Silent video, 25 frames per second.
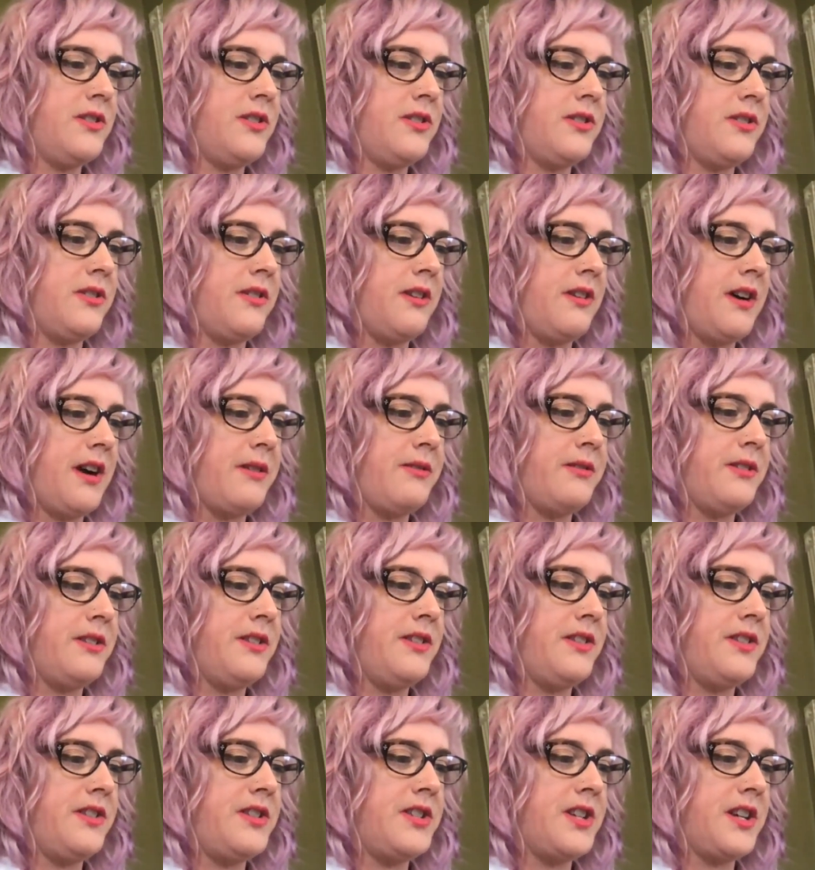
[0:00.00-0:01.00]
So I would
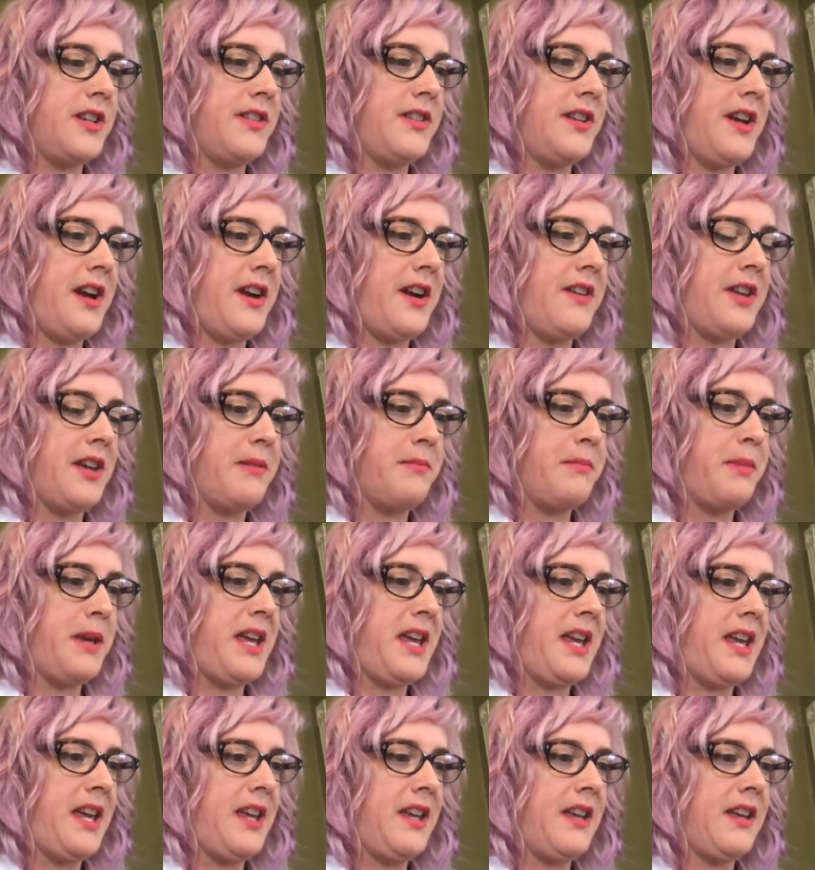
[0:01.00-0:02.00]
suggest having a
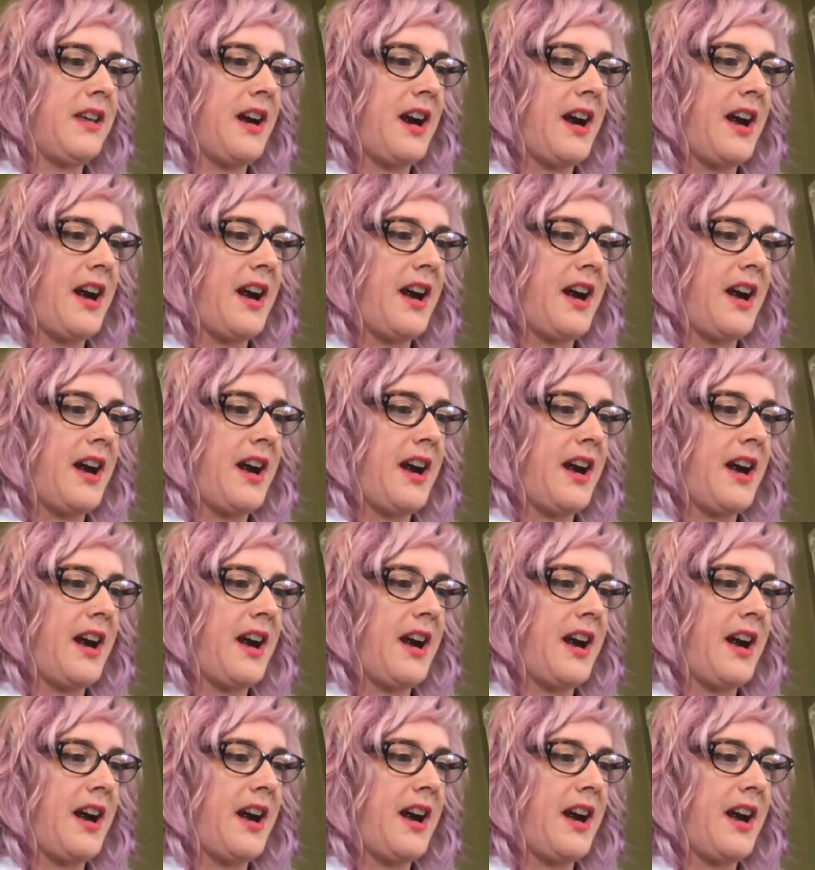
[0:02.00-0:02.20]
peek.